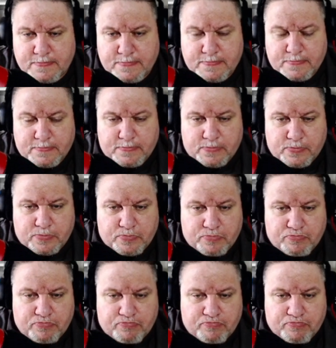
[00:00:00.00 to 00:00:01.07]

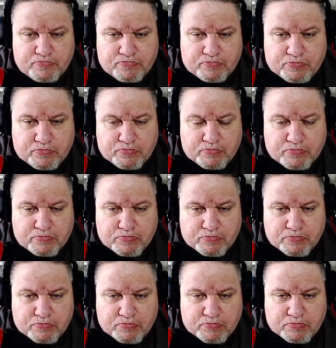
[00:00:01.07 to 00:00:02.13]

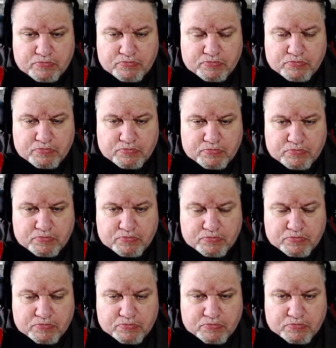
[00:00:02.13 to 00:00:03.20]

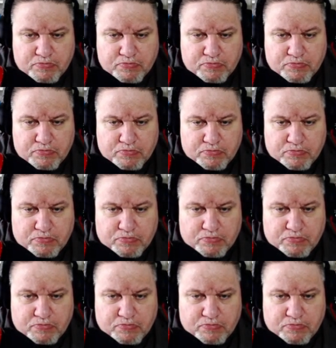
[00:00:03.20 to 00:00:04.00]
This person isn't speaking.